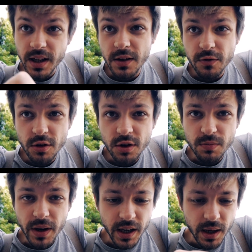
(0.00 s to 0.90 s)
And I
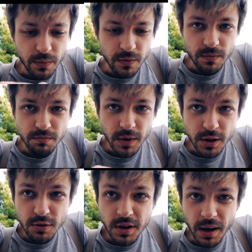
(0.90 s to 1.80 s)
forgot my cap, my
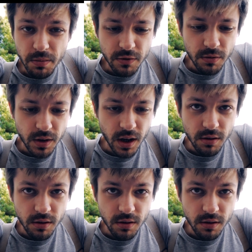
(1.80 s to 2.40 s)
new cap from the